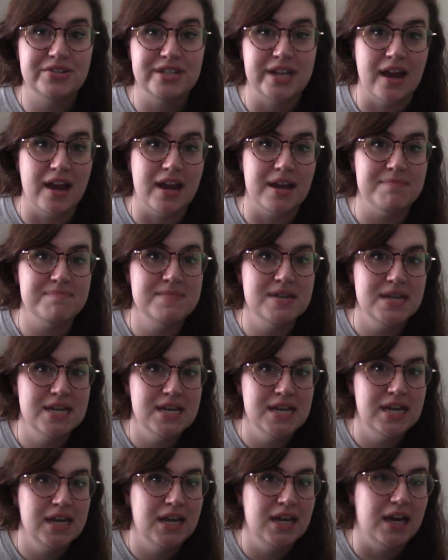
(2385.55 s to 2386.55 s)
time.
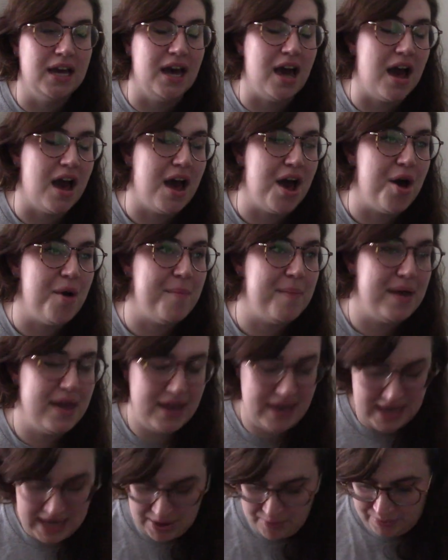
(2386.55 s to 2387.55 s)

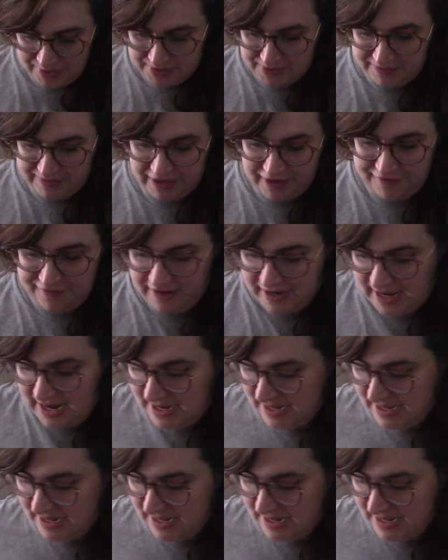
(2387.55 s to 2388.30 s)
It was very funny.